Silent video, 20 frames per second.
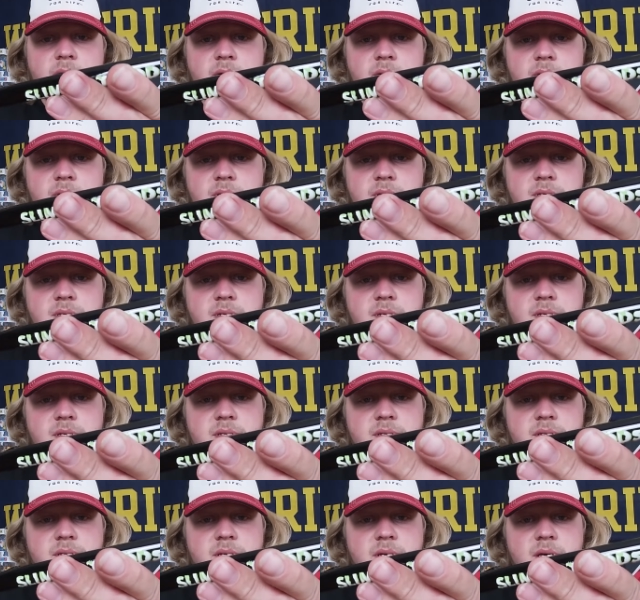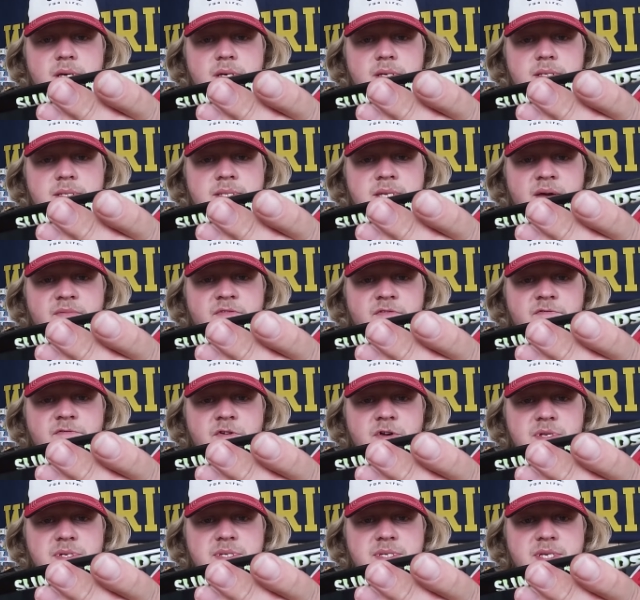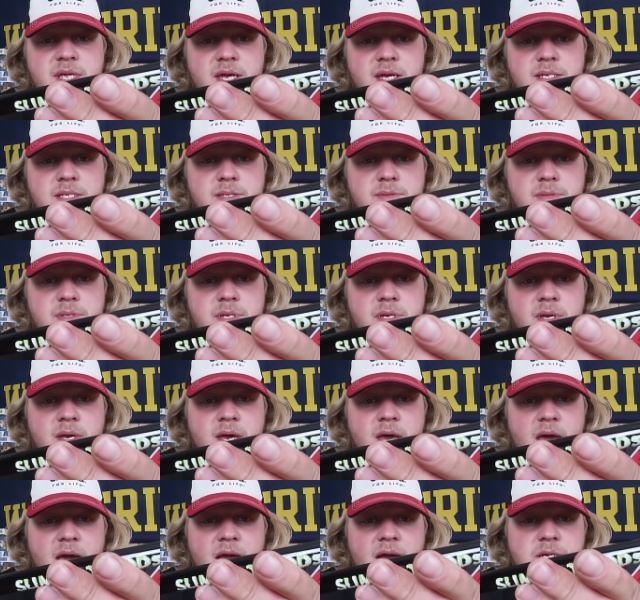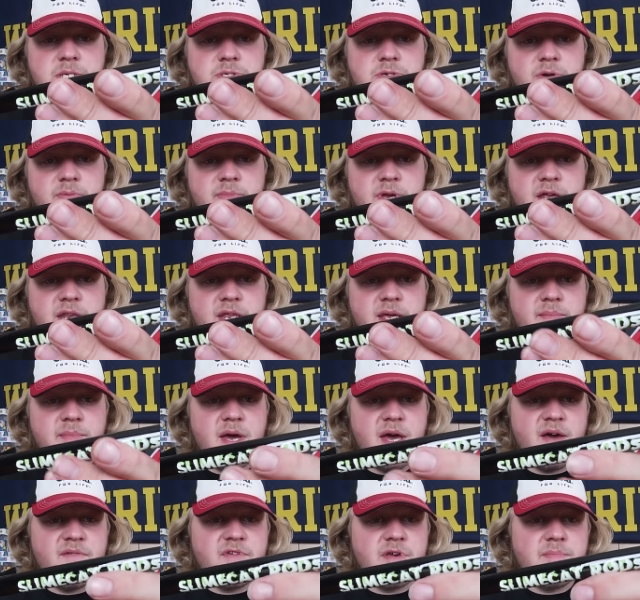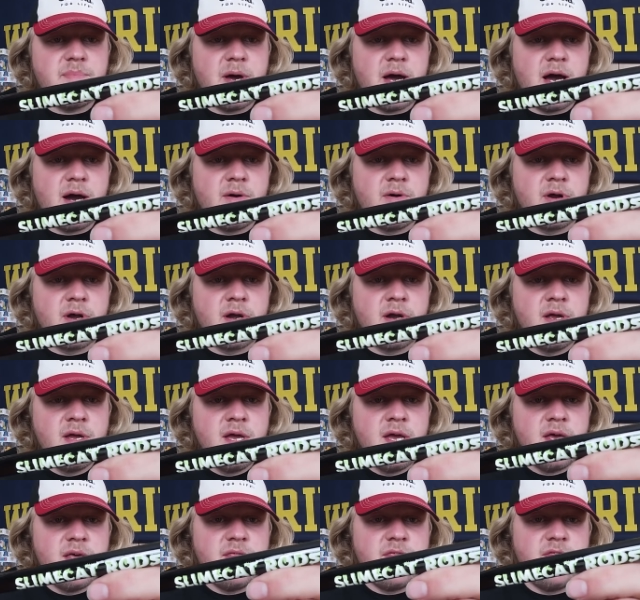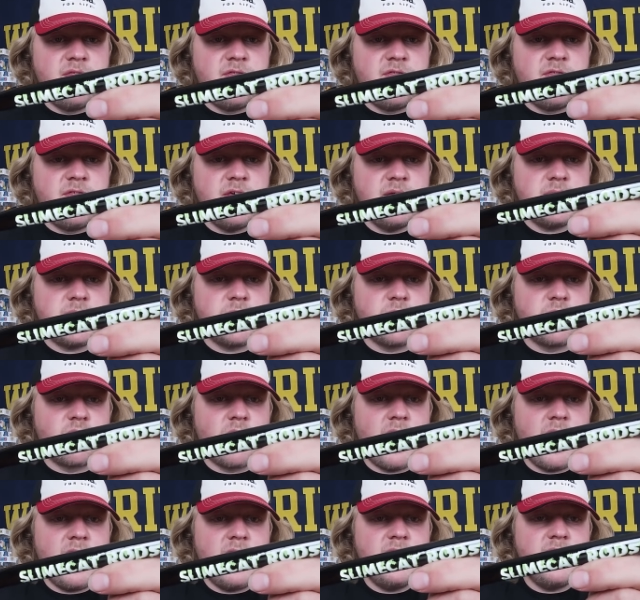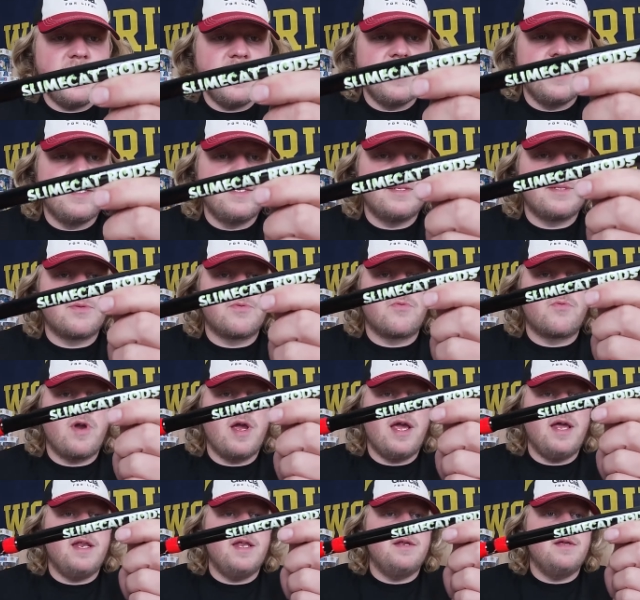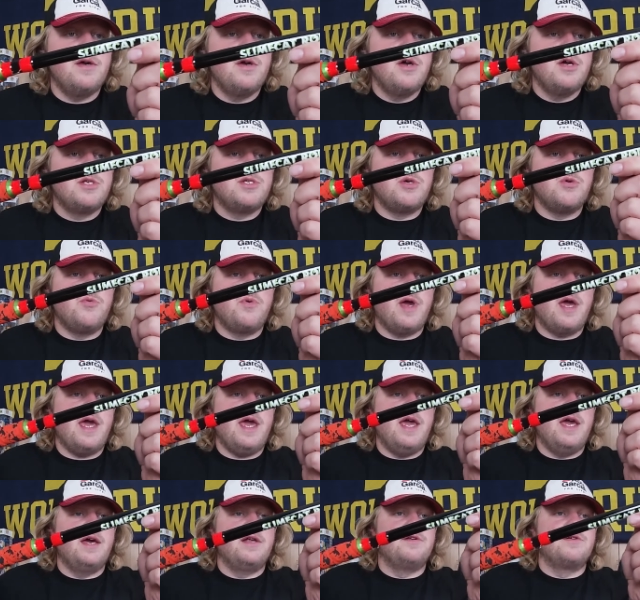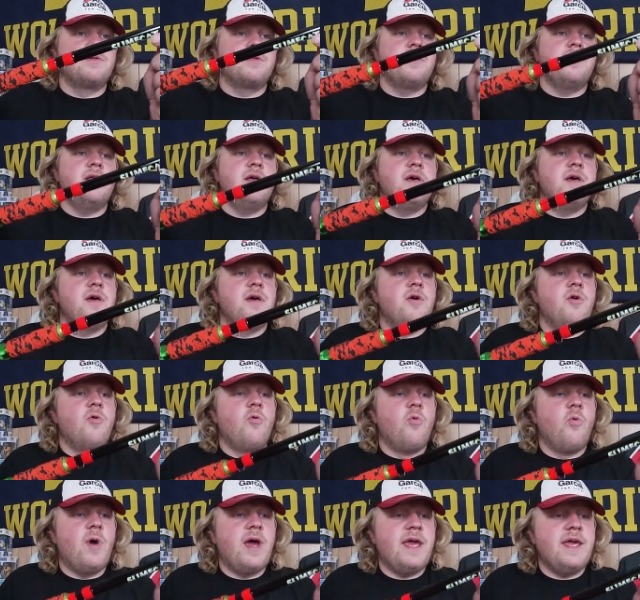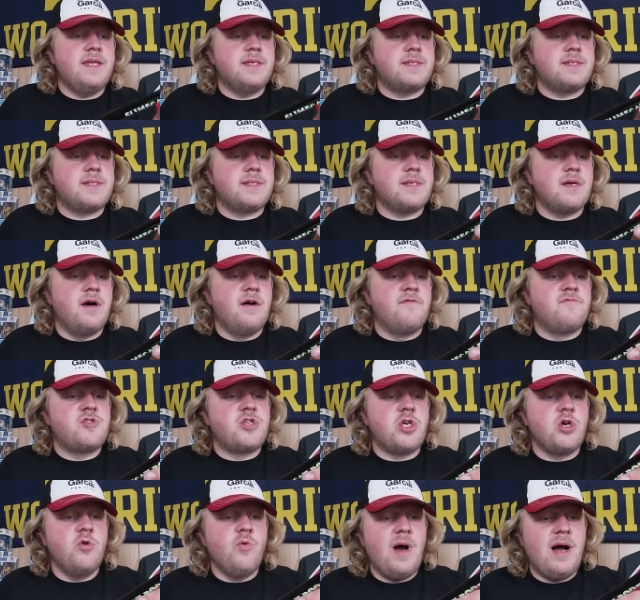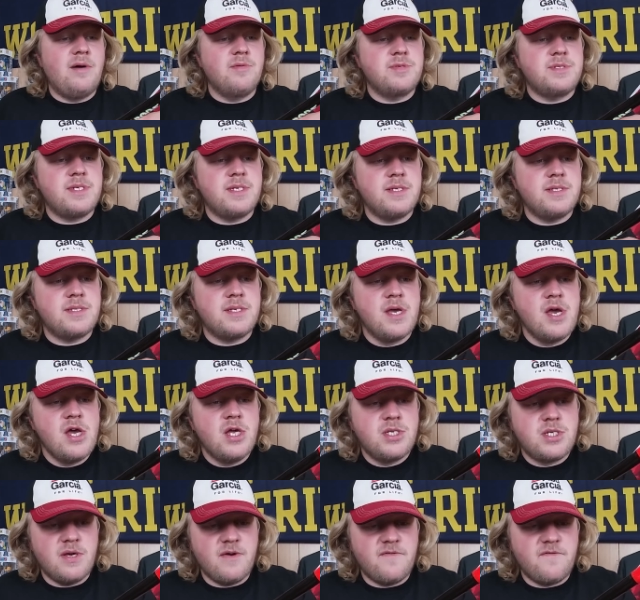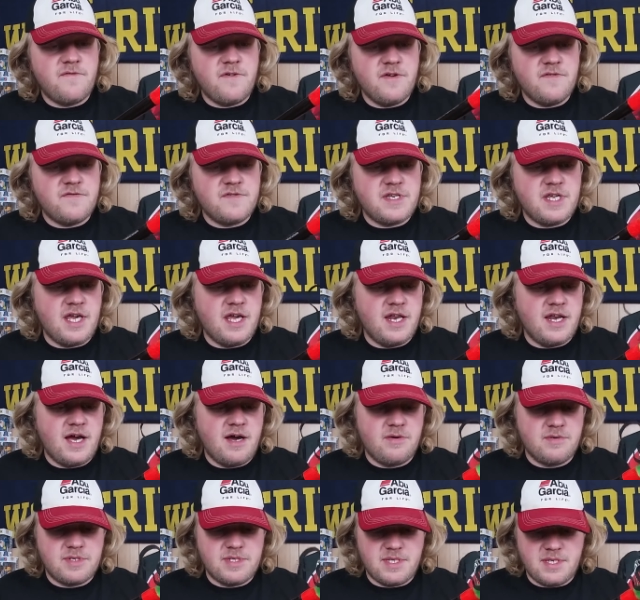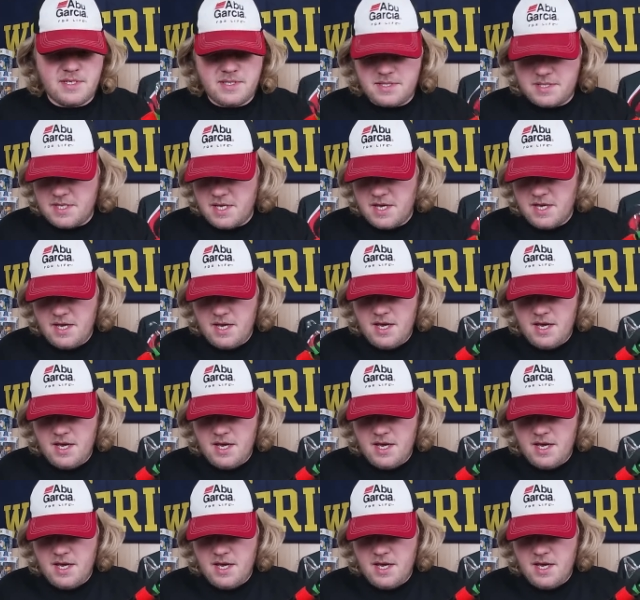What's it say? 7'6", extra medium heavy power. This rod is rated to handle weights of 2 ounces to 15 ounces.